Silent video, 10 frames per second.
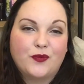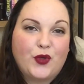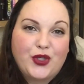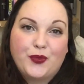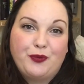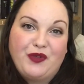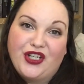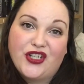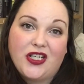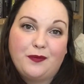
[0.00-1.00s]
which would be
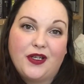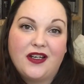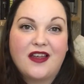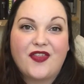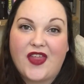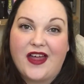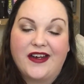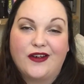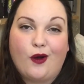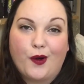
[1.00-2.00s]
cheaper
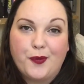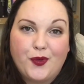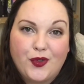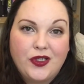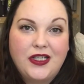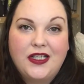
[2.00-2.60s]
than Audible.